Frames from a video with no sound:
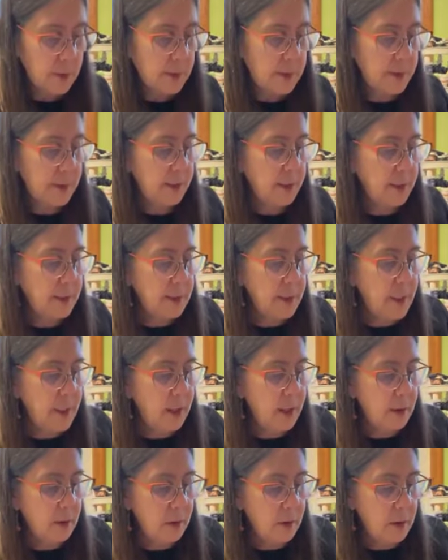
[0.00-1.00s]
Stick his
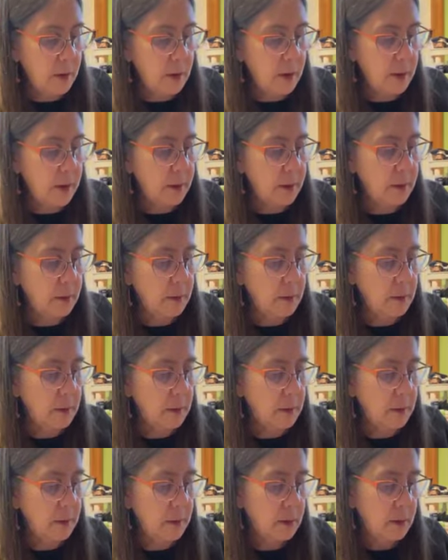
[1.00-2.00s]
head on.
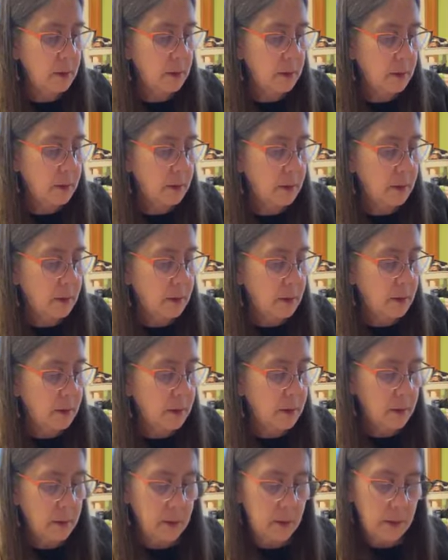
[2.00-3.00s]

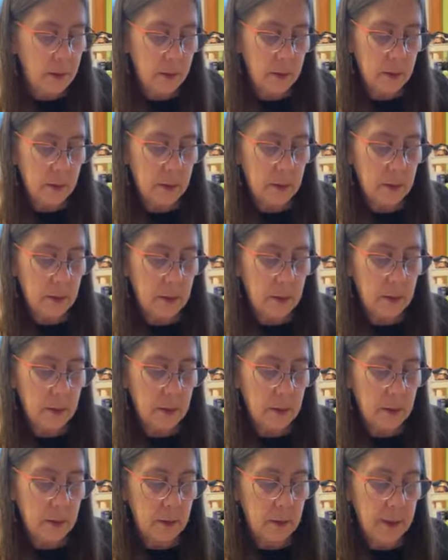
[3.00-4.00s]

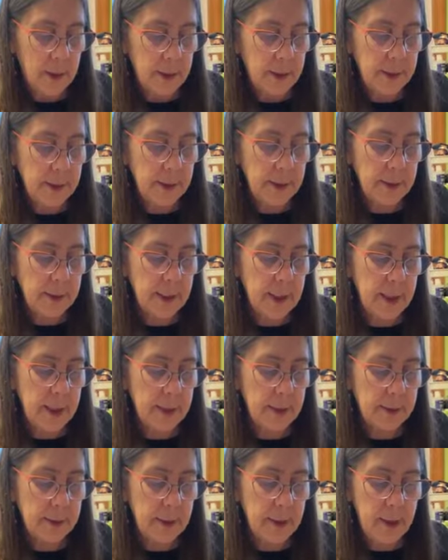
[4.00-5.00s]
I guess this
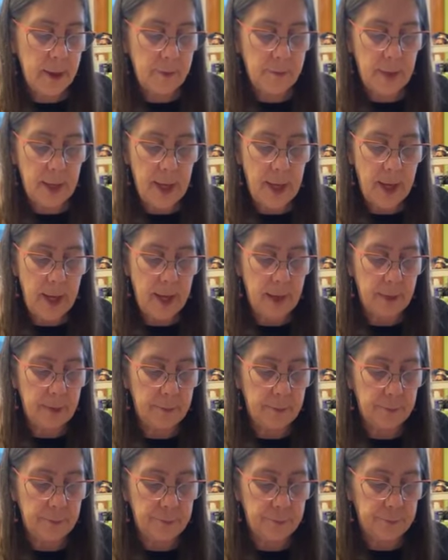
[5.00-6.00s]
guy doesn't have a
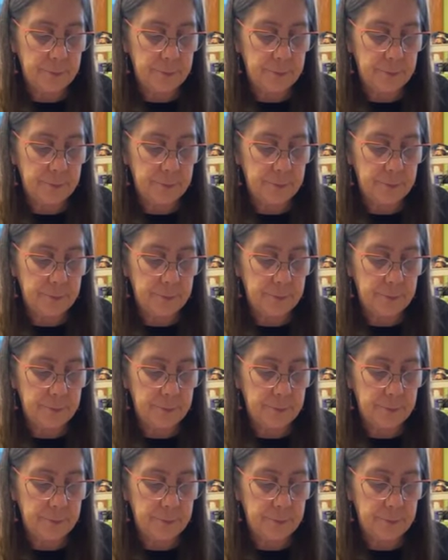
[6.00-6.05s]
hat.